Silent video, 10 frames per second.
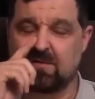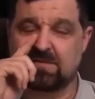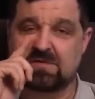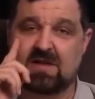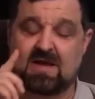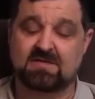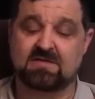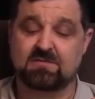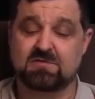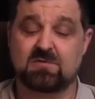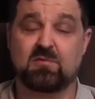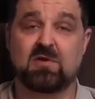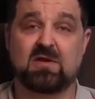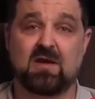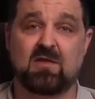Elements classes, which I'm
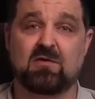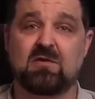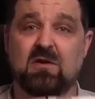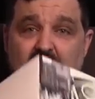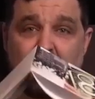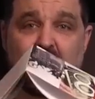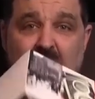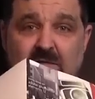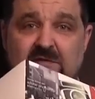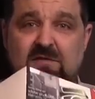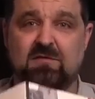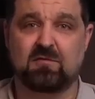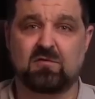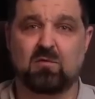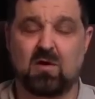putting together obviously
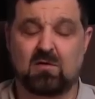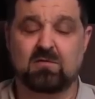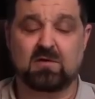for 12.